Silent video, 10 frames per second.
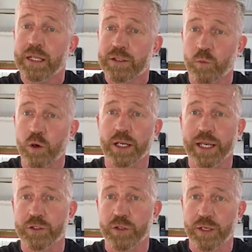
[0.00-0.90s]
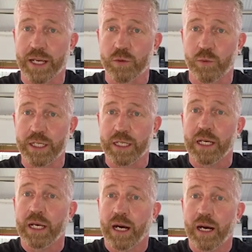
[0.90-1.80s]
to work here 2 days a week
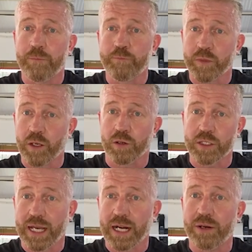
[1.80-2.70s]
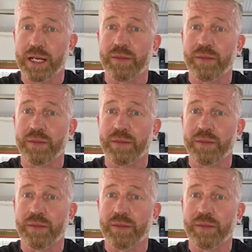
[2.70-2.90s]
on a salary,